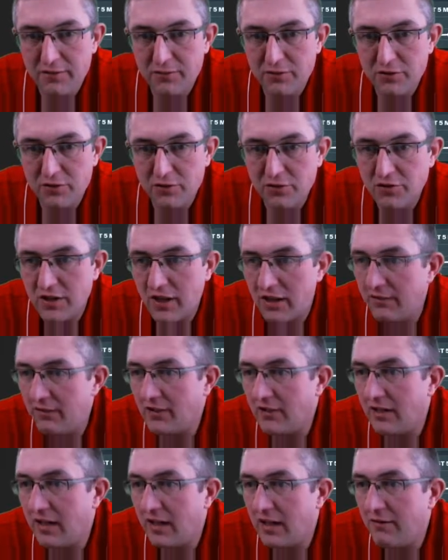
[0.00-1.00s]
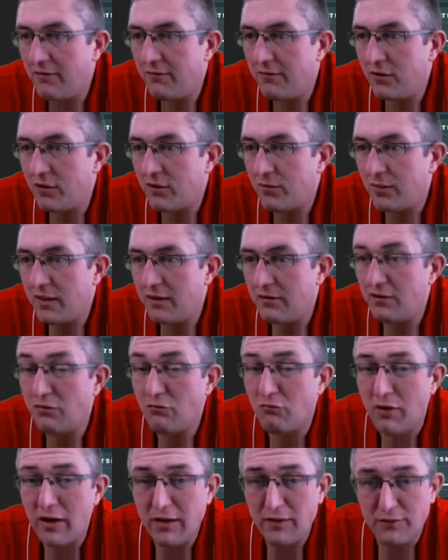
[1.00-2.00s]
I'm just going to check if he's a left-footed player. He's a
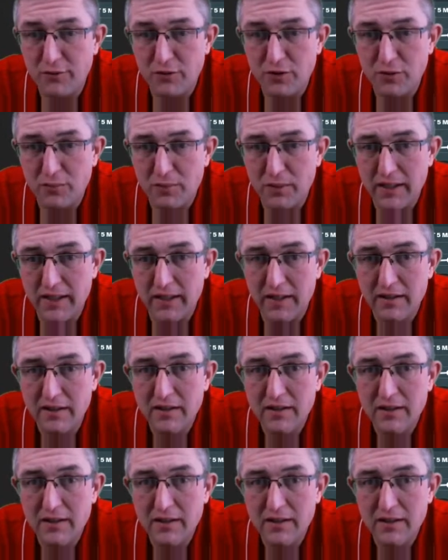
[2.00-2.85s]
right-footed player.